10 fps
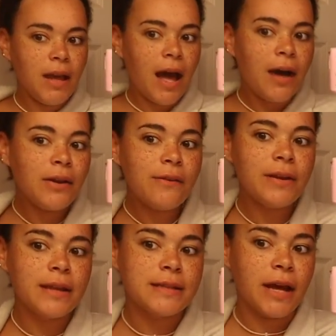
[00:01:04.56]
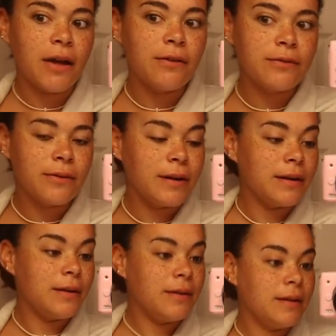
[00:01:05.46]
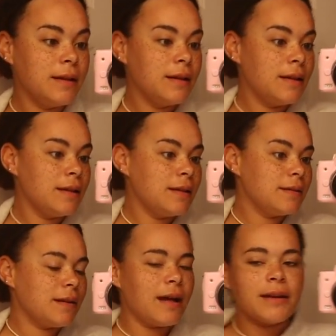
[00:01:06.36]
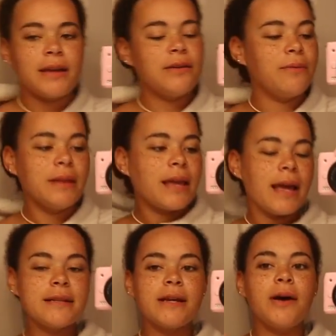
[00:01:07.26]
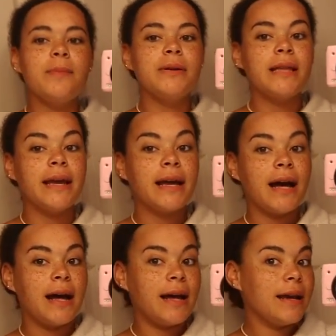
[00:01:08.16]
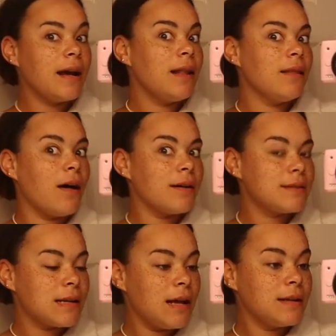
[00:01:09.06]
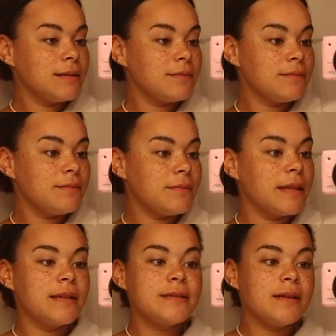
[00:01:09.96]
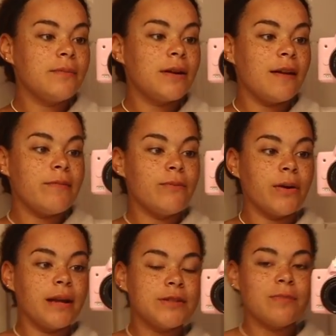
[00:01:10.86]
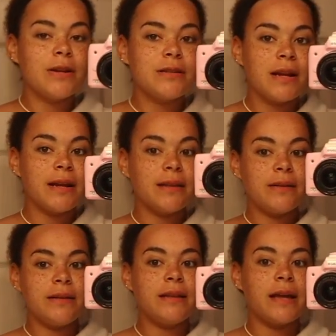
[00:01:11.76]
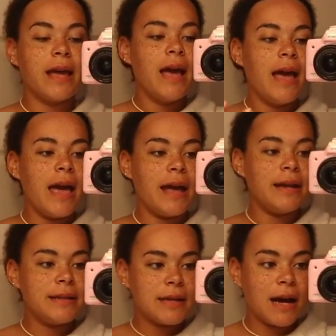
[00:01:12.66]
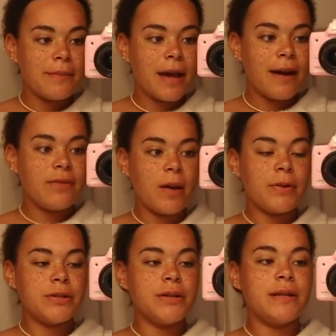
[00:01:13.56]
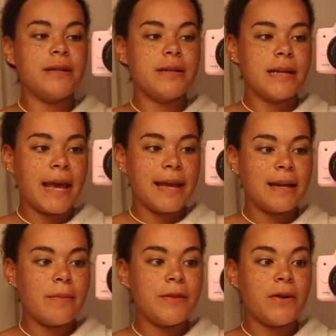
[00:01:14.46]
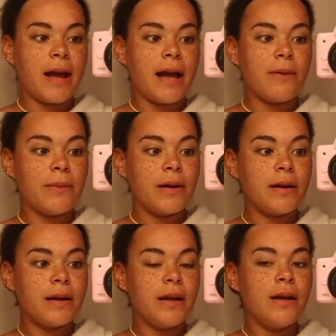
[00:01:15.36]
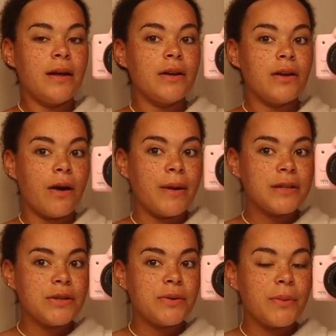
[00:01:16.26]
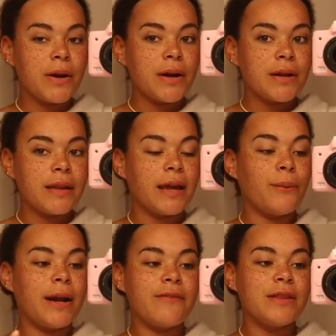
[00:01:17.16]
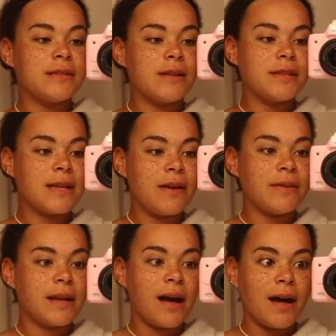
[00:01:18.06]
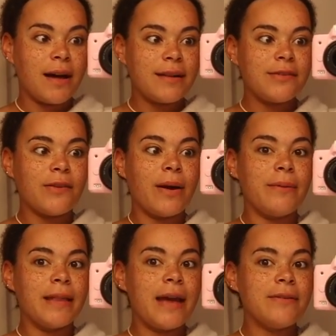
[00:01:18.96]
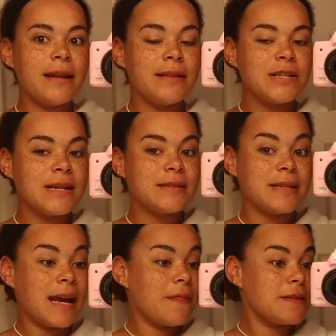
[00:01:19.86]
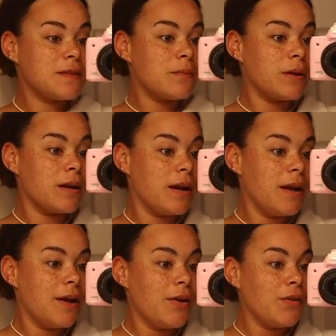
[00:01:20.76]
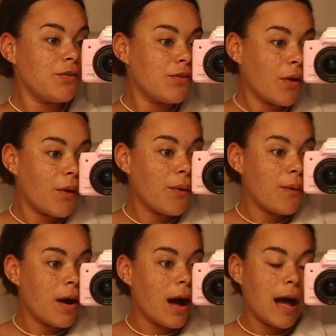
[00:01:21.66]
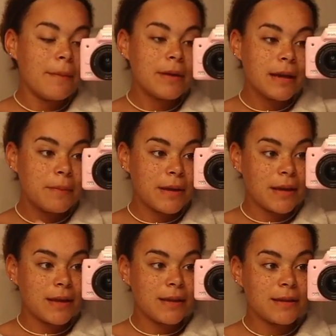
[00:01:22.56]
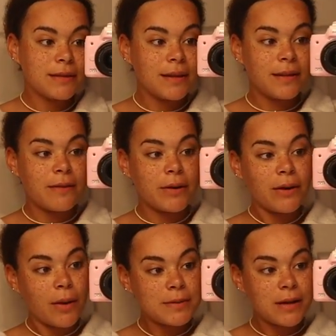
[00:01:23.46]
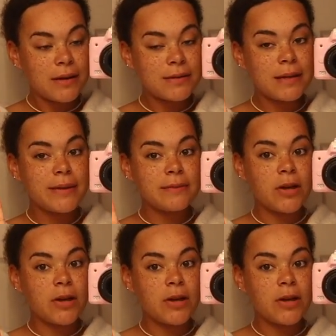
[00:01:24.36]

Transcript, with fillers: I don't know if you could tell for real. Okay, you really can't tell, but like I got a lot of sun. Like this summer I've been working so much that I literally, like, anytime I have the opportunity to tan, I'm either at work, going to work, like whenever the sun's out and like hot. So I really haven't had the chance to tan this summer. So I'm gonna pee and then we're gonna go upstairs and make some